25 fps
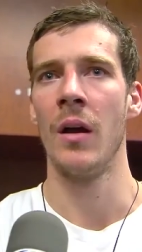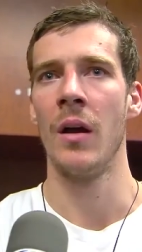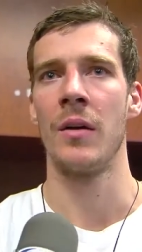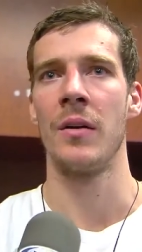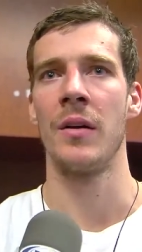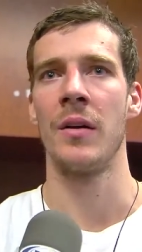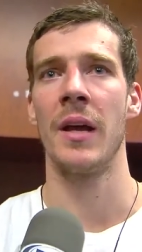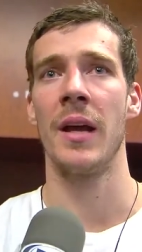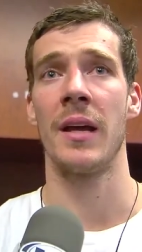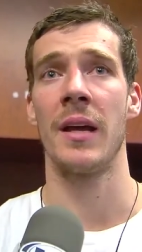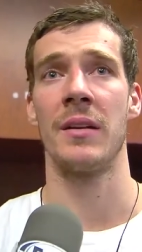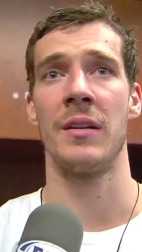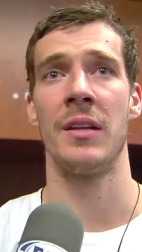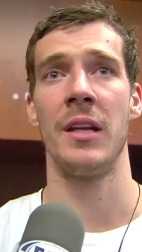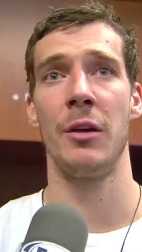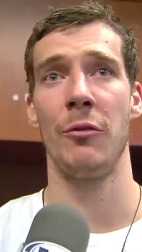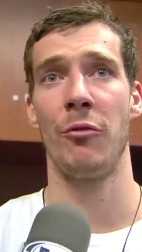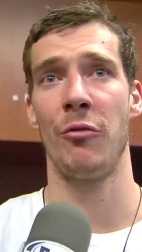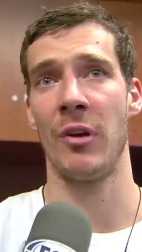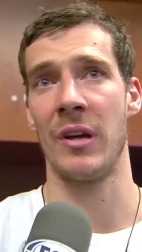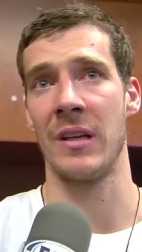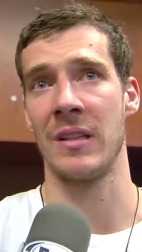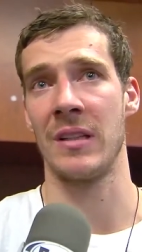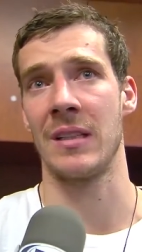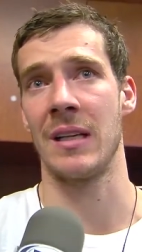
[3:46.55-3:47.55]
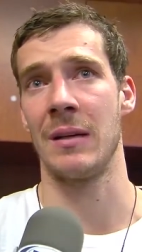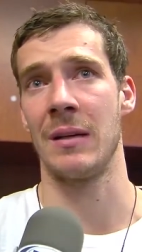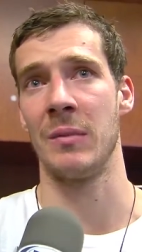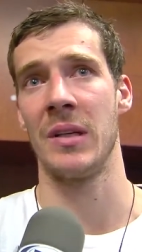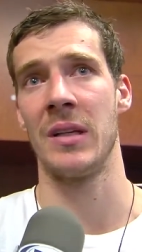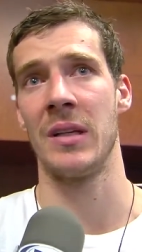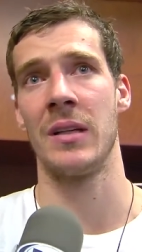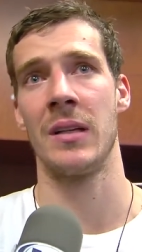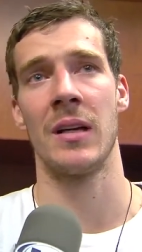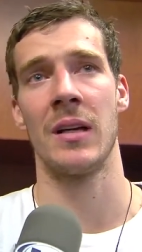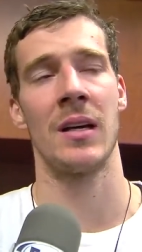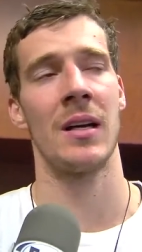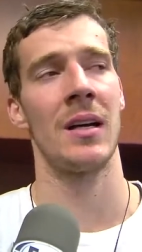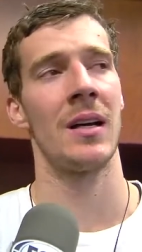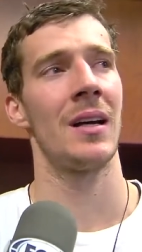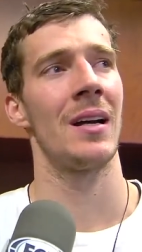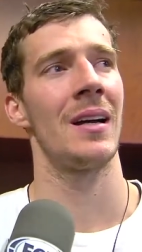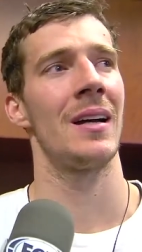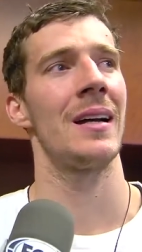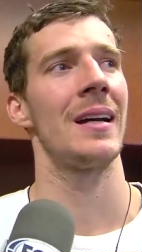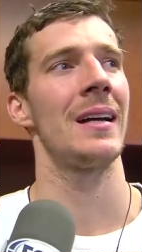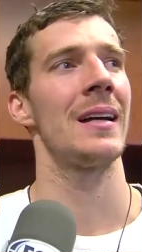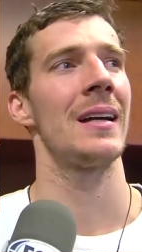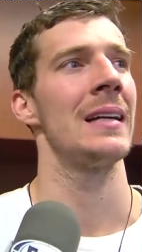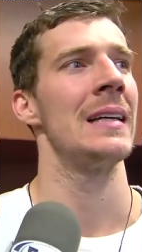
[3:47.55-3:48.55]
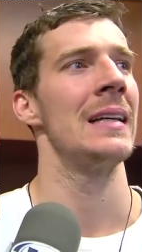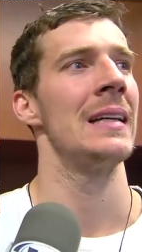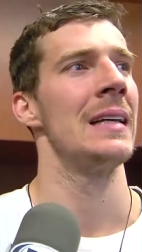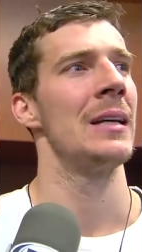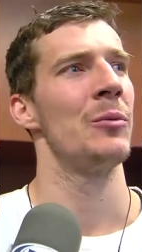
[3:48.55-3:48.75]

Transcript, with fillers: Yeah, defense. I mean, uh,